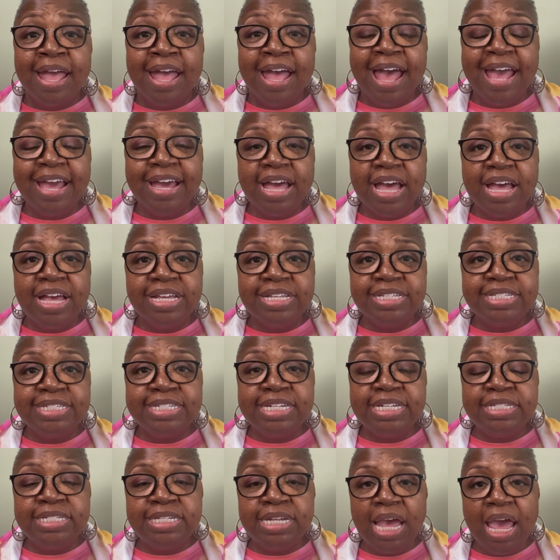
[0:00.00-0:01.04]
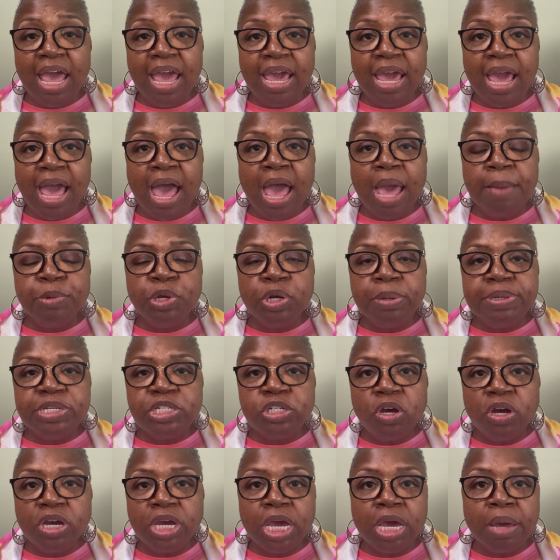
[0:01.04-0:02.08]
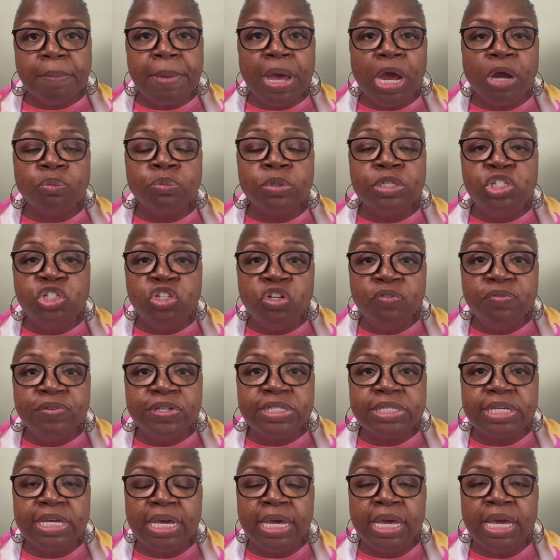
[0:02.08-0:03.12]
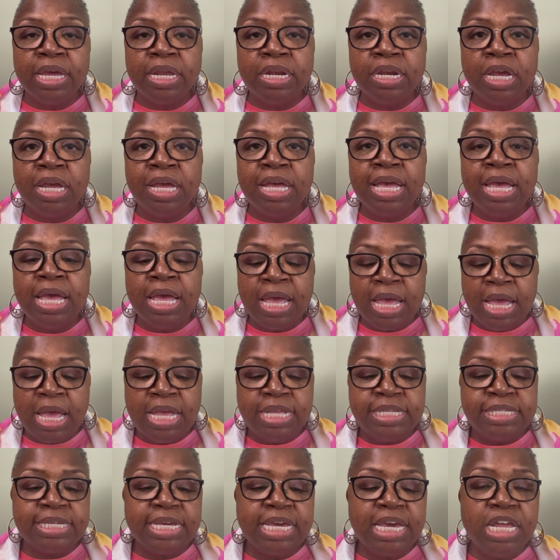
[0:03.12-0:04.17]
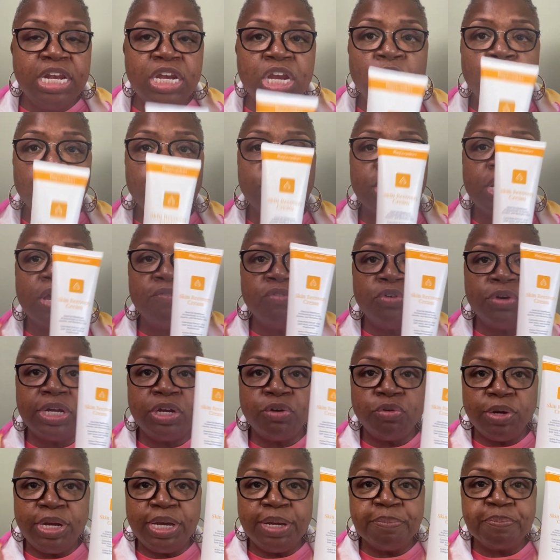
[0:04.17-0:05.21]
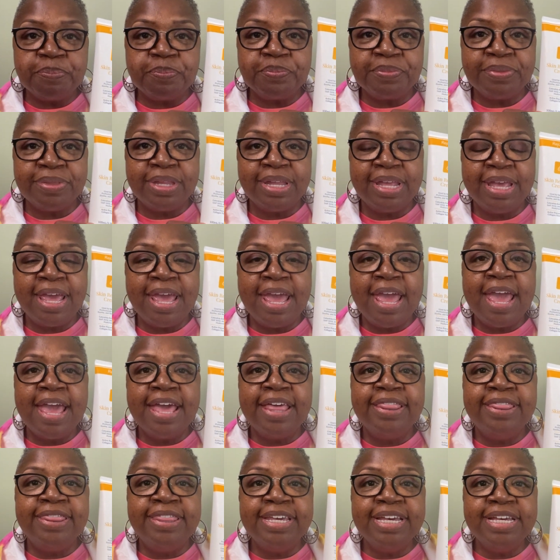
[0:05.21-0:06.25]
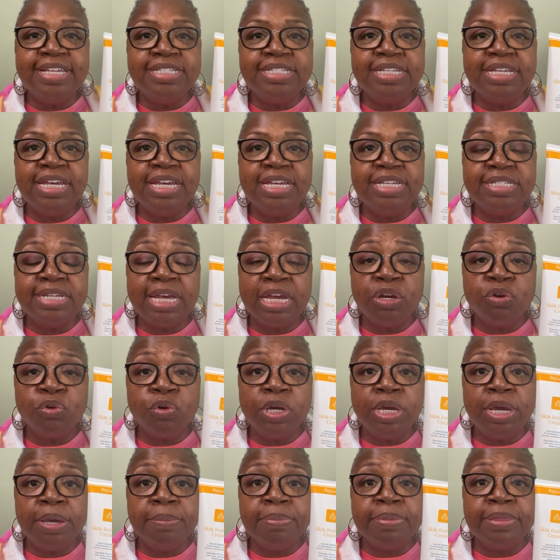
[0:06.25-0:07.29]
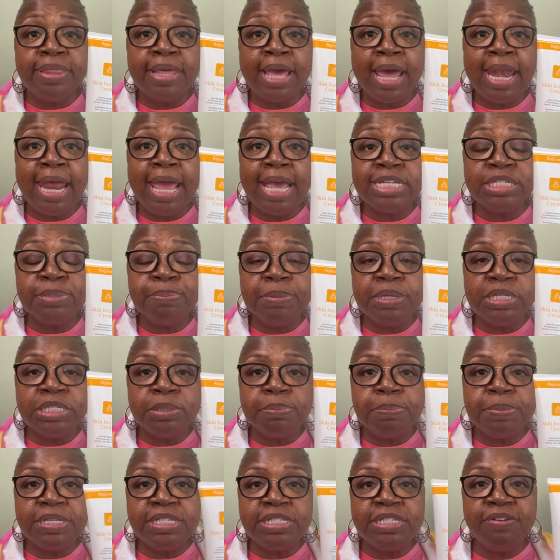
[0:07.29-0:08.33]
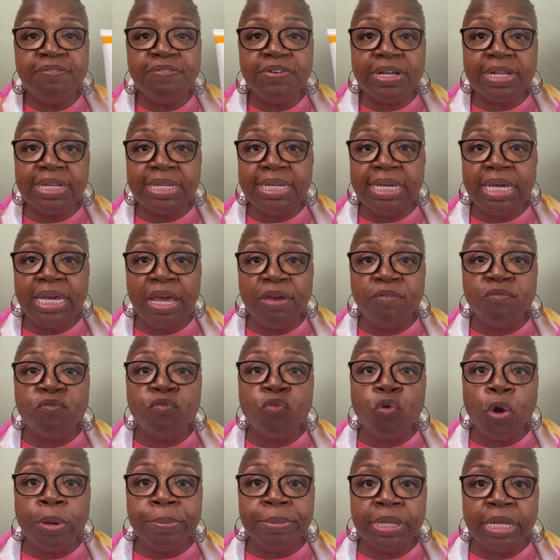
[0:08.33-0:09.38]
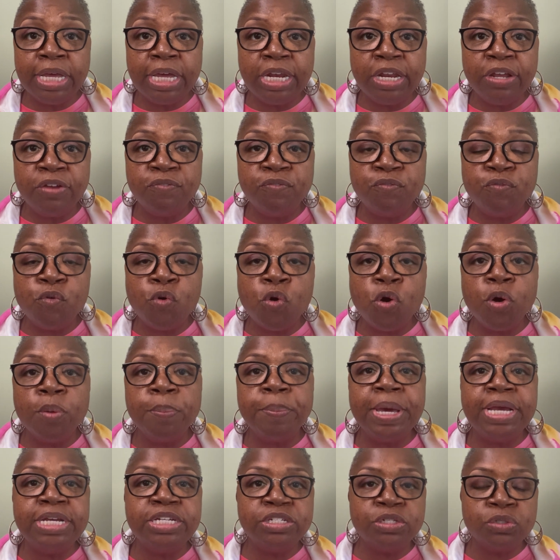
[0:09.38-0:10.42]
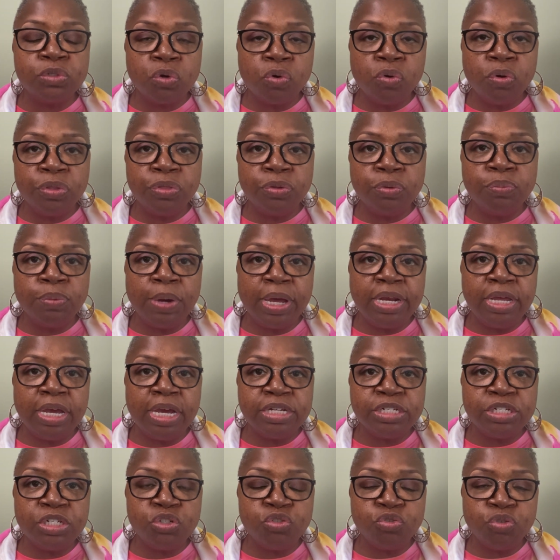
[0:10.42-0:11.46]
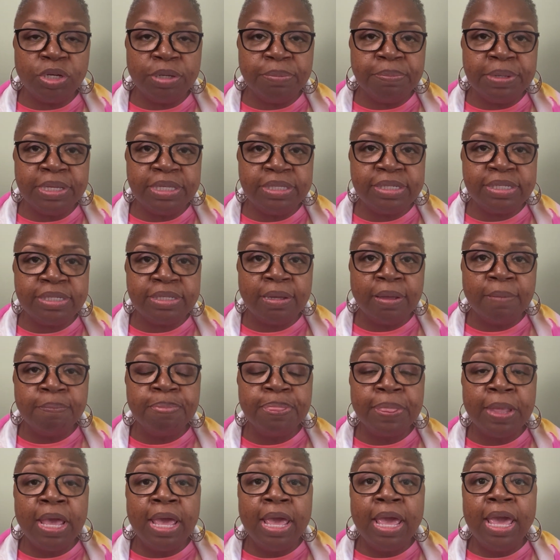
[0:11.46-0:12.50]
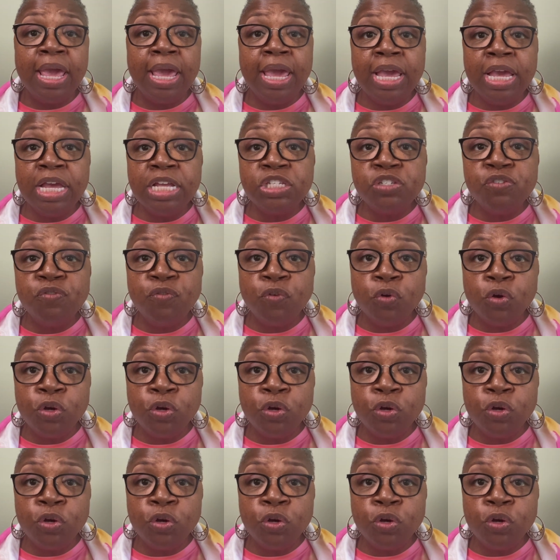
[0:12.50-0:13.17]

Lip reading: Hey guys, today I'm going to be talking about RejuvaSkin Skin Recovery Cream. This is a cream that has been specifically formulated for patients going through radiation treatments. It's